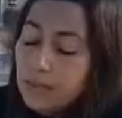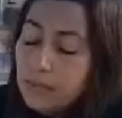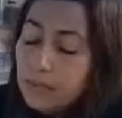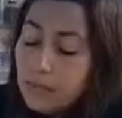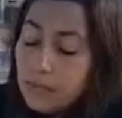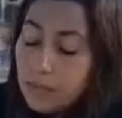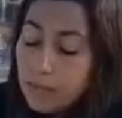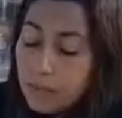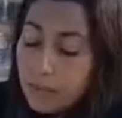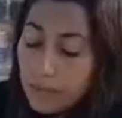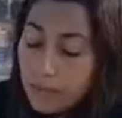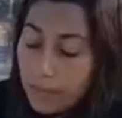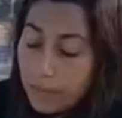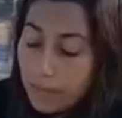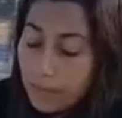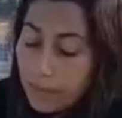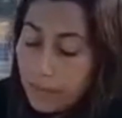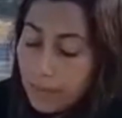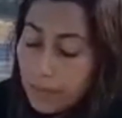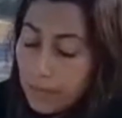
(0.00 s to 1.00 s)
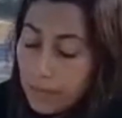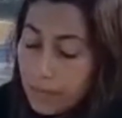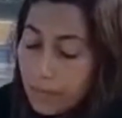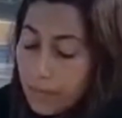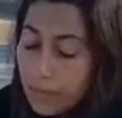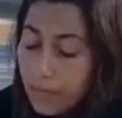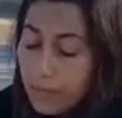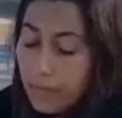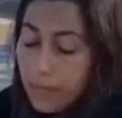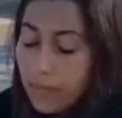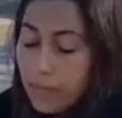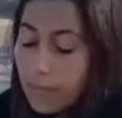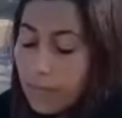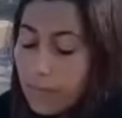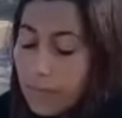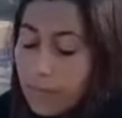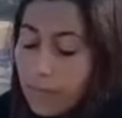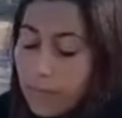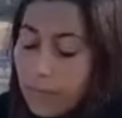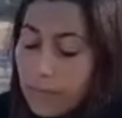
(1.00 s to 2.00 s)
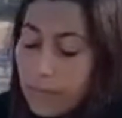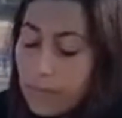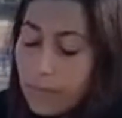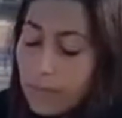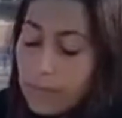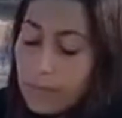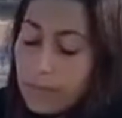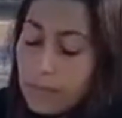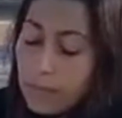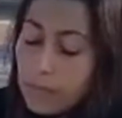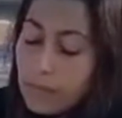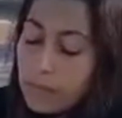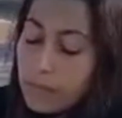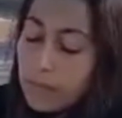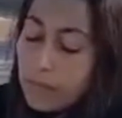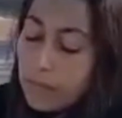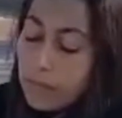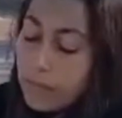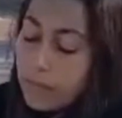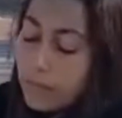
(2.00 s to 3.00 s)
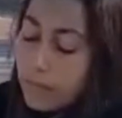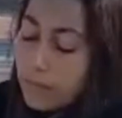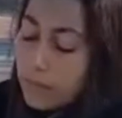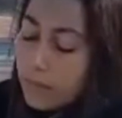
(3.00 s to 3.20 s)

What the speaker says: (no one is talking)